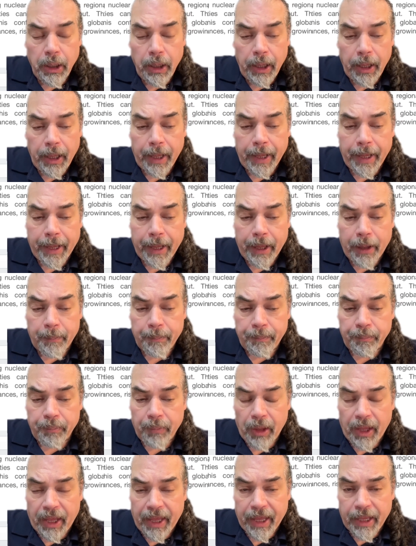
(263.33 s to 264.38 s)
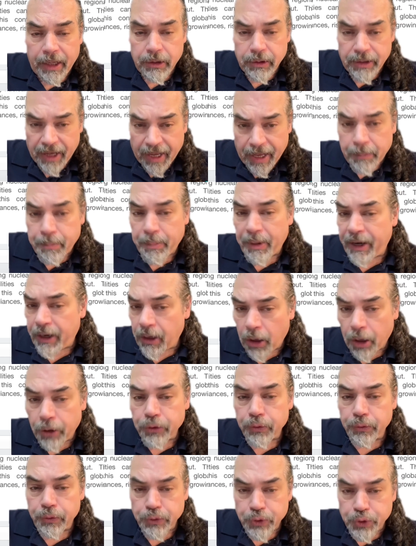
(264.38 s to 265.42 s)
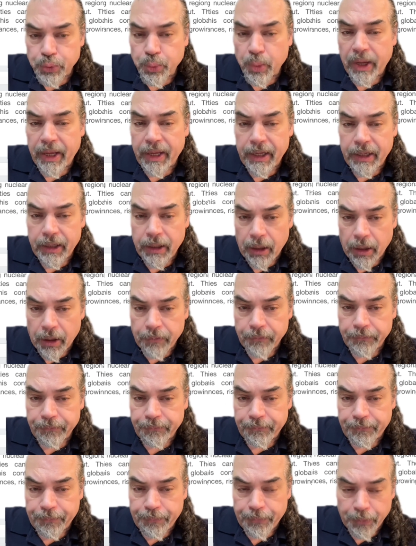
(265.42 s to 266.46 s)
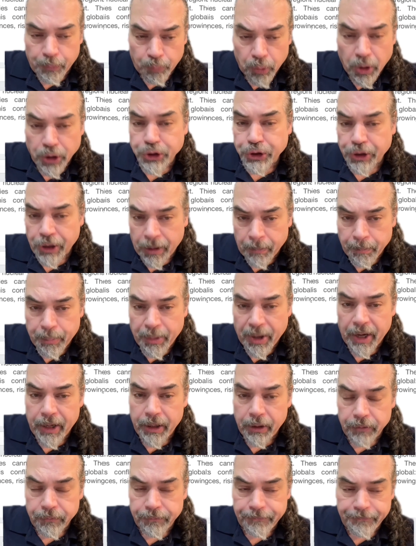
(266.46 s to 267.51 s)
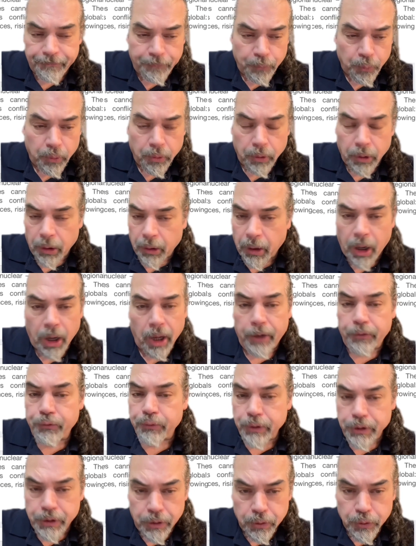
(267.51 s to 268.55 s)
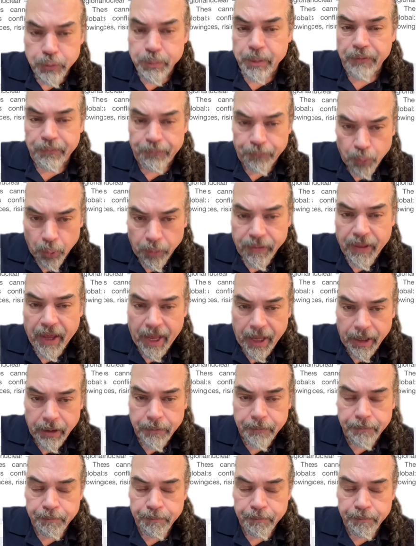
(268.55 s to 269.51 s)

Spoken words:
and had been under the sway of the Russian Empire for 100 years before that.